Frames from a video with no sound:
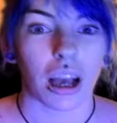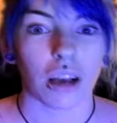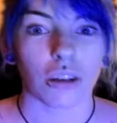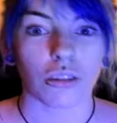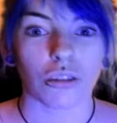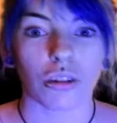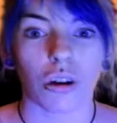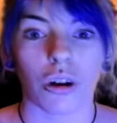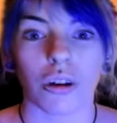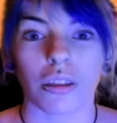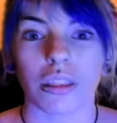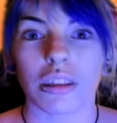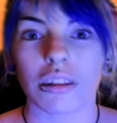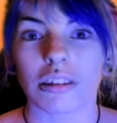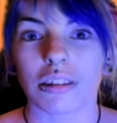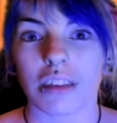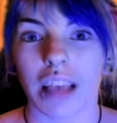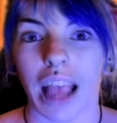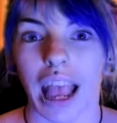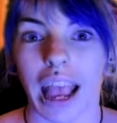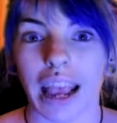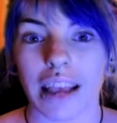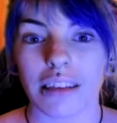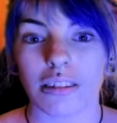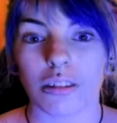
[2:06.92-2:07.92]
So this
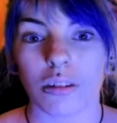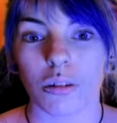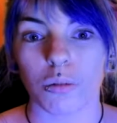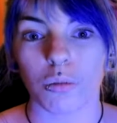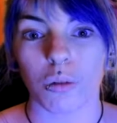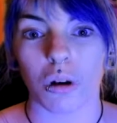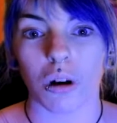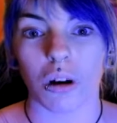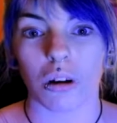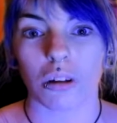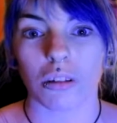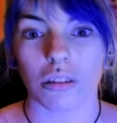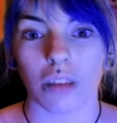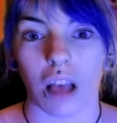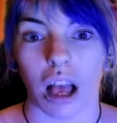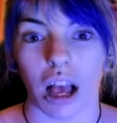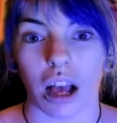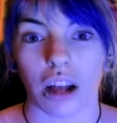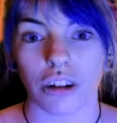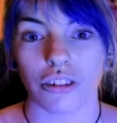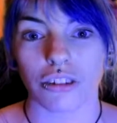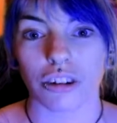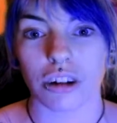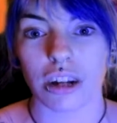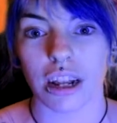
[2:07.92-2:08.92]
case was
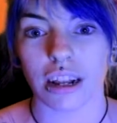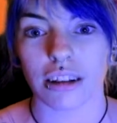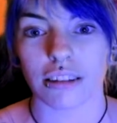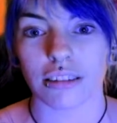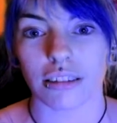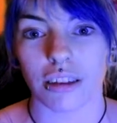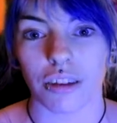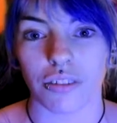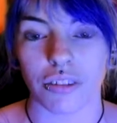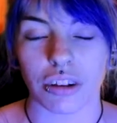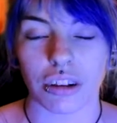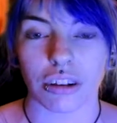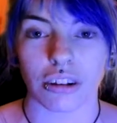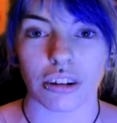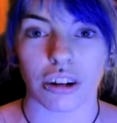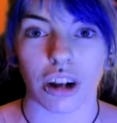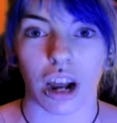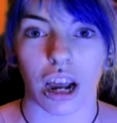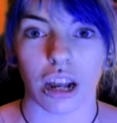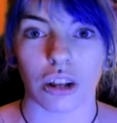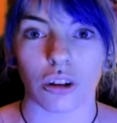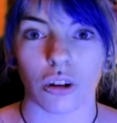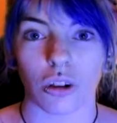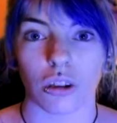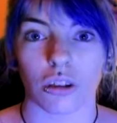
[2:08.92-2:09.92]

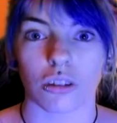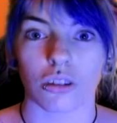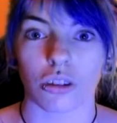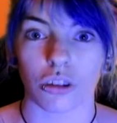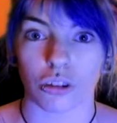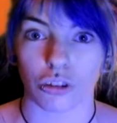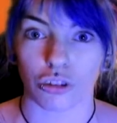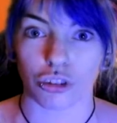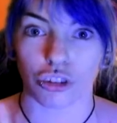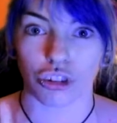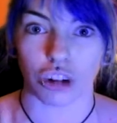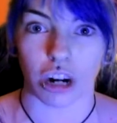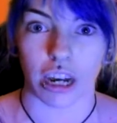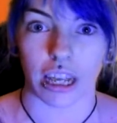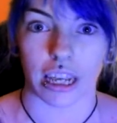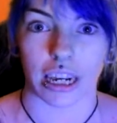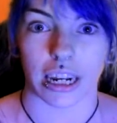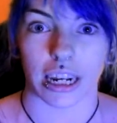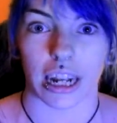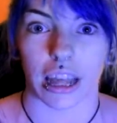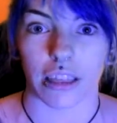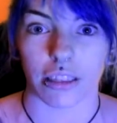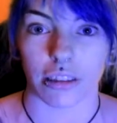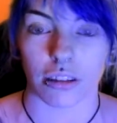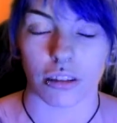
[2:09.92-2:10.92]
$179
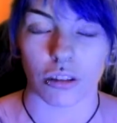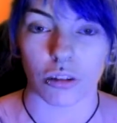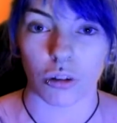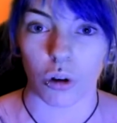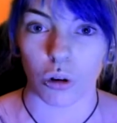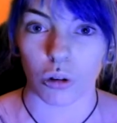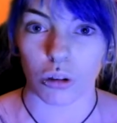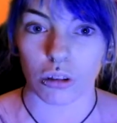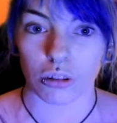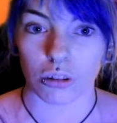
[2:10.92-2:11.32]
Australian. Now this is all